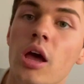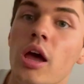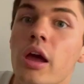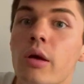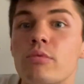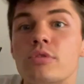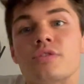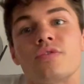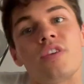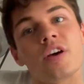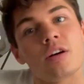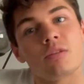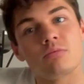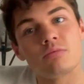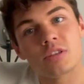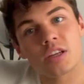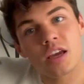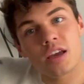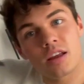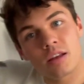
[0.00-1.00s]
was filmed
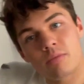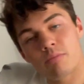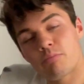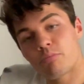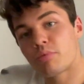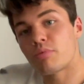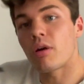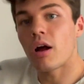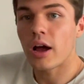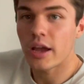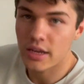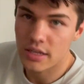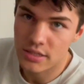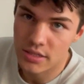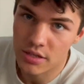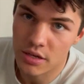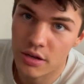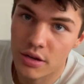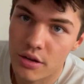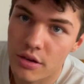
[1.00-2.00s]
in
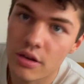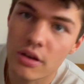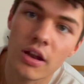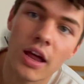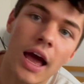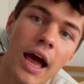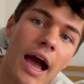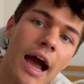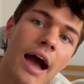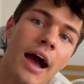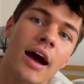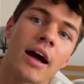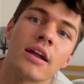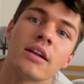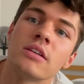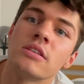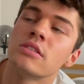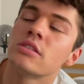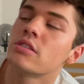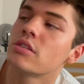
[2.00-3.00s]
Brighton,
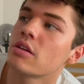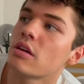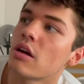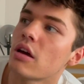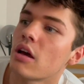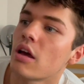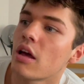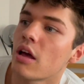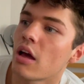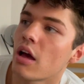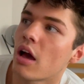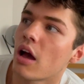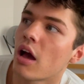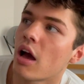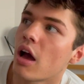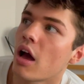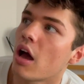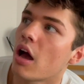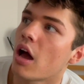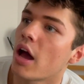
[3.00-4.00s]
and
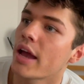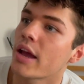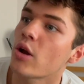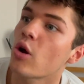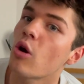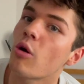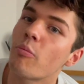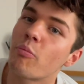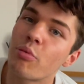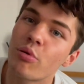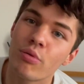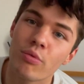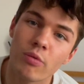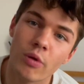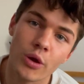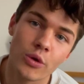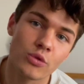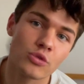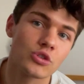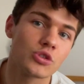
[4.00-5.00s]
I got
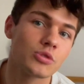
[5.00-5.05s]
approached